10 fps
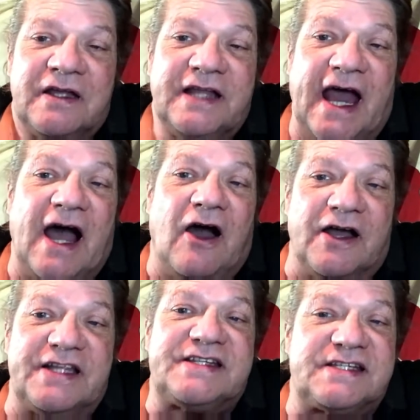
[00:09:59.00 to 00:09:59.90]
Now
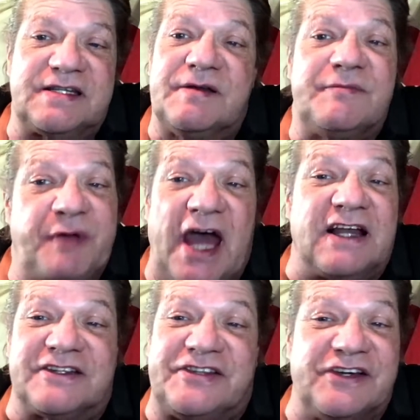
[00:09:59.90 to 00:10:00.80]
it's
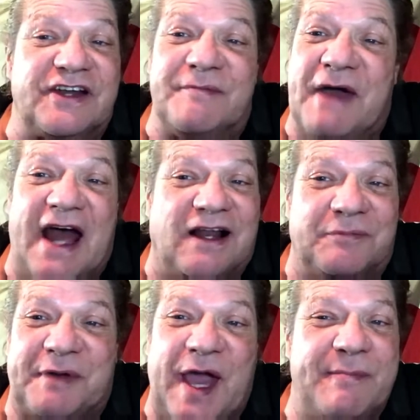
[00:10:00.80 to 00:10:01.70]
pedal to the
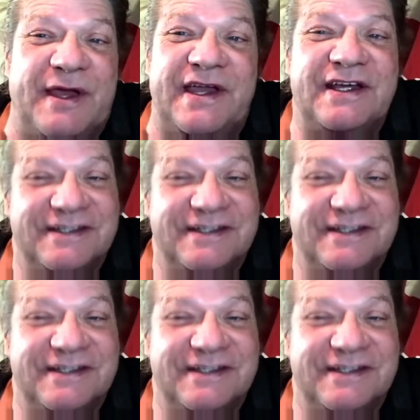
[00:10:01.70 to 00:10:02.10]
metal, baby.